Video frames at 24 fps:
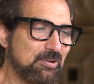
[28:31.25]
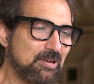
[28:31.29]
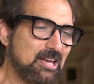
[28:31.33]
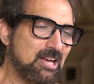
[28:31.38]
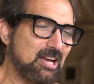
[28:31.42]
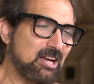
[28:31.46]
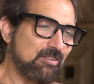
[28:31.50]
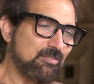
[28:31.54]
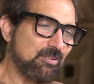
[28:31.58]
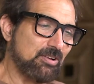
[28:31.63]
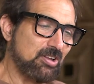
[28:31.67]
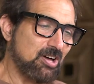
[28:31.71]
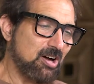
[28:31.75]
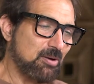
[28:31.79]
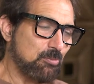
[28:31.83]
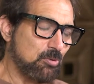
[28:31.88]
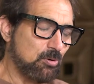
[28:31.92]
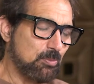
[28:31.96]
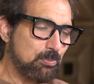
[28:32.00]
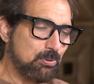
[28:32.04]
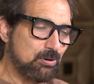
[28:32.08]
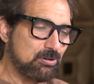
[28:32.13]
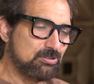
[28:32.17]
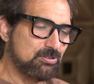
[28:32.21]
heck of a lot
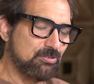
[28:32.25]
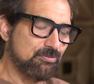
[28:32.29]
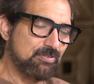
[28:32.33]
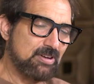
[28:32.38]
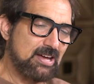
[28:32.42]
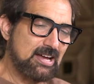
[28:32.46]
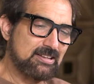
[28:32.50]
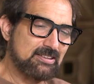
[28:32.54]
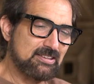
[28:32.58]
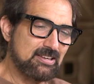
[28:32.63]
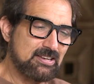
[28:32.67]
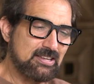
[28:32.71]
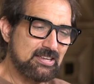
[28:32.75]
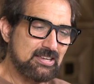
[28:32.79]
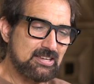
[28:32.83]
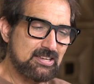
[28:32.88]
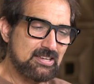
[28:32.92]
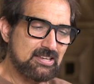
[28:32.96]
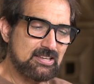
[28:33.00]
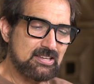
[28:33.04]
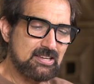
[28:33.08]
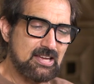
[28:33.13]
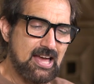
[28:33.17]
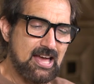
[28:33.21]
more the fact that
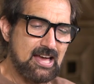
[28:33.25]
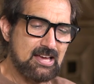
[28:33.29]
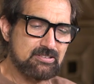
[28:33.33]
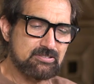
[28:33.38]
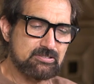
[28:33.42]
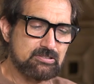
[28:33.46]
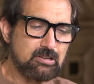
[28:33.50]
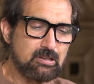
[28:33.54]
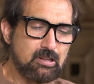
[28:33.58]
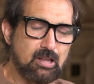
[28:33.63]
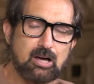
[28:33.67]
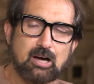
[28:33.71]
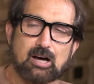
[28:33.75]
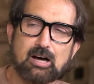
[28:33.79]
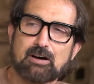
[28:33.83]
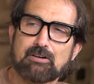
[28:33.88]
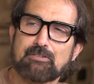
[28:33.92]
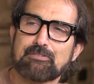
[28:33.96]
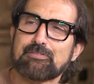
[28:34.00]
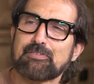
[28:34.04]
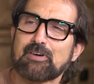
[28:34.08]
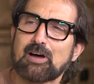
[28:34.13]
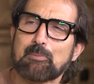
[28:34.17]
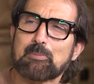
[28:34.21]
he has
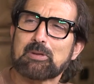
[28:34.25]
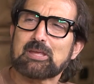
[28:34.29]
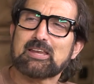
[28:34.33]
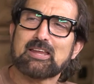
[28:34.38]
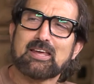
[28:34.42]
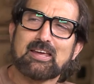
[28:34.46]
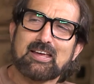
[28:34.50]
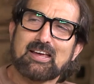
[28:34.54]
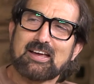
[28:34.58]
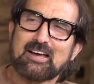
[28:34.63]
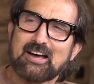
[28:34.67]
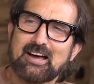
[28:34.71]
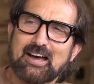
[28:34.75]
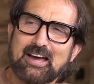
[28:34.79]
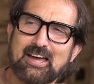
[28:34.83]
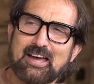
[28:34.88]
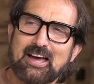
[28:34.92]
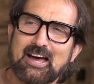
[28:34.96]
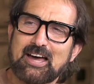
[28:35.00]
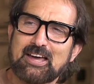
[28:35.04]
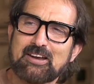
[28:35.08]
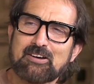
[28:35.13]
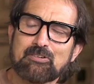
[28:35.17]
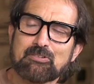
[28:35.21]
love. I mean,
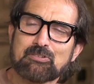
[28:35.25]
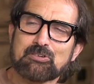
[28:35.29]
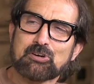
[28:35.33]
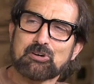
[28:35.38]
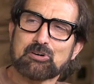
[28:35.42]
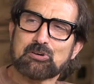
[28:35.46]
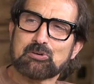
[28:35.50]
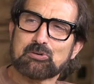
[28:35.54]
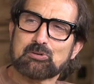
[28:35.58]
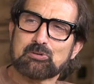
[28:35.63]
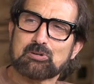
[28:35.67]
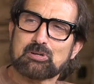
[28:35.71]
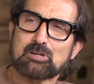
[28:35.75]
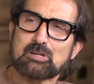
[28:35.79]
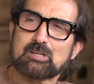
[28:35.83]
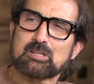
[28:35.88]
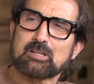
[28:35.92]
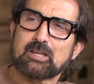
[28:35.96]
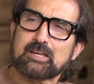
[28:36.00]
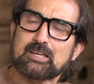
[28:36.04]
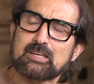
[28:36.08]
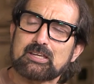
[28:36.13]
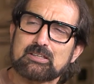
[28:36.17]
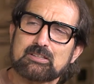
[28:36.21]
I don't know,
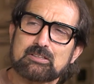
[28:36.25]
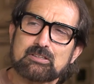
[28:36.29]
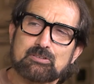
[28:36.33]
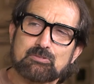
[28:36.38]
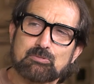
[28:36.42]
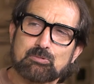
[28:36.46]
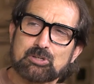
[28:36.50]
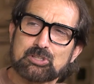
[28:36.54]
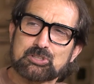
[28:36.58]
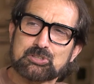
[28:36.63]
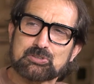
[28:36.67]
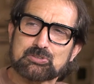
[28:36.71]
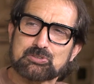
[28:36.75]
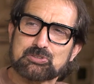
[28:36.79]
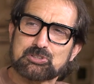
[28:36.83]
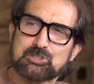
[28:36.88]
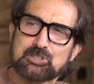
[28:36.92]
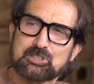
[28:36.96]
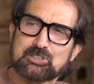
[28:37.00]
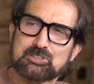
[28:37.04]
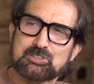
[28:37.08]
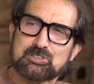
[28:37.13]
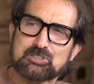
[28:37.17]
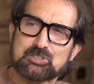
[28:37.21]
like in the original
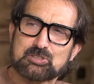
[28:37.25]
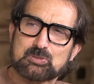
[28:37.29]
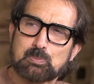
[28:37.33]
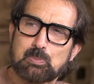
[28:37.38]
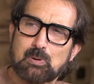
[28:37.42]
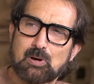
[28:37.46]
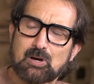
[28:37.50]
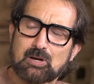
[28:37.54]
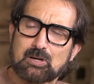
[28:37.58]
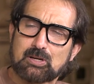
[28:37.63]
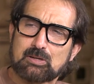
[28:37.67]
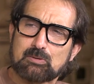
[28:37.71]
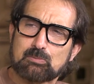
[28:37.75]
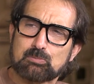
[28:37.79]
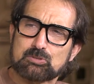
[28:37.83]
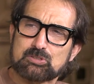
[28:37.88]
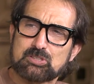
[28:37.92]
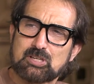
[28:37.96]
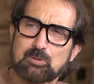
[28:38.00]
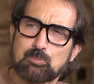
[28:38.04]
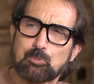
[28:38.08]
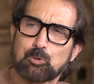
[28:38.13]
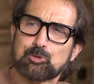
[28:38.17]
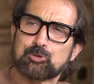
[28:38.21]
60s, Spock was
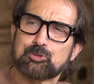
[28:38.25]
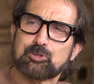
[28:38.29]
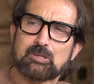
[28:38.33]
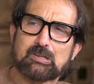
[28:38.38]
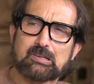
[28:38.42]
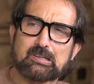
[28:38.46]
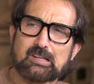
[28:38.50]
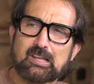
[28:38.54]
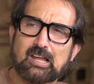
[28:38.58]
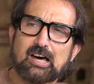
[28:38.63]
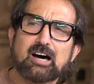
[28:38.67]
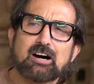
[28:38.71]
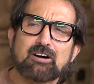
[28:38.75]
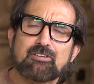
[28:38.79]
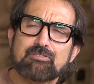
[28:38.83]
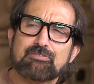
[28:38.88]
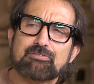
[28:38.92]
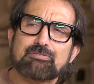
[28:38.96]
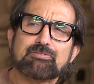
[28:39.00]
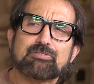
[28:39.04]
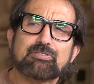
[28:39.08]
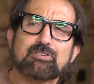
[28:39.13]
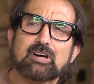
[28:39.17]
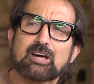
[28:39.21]
able to
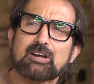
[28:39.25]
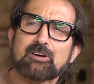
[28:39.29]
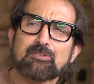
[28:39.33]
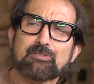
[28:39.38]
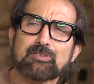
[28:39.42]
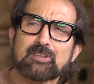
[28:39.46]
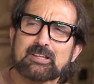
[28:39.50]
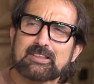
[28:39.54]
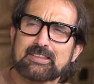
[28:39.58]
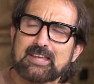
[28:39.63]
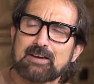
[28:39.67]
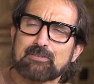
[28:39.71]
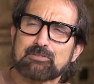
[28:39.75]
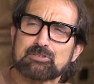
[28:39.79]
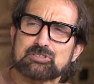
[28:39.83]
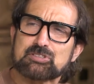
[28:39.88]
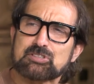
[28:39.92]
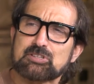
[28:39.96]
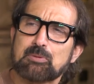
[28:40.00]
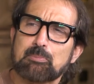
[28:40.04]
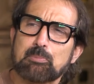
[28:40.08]
love. I don't think that was an emotion.